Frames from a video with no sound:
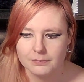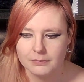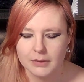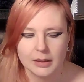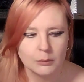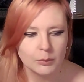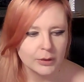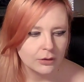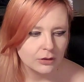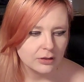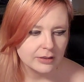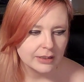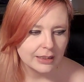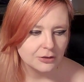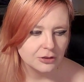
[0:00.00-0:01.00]
I went on a
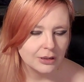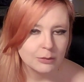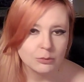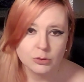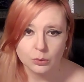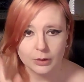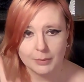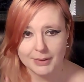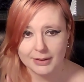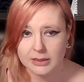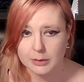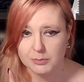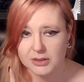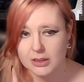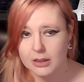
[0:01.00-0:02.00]
tangent. I was talking about
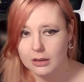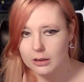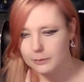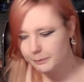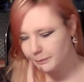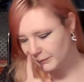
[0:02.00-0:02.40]
Team Star,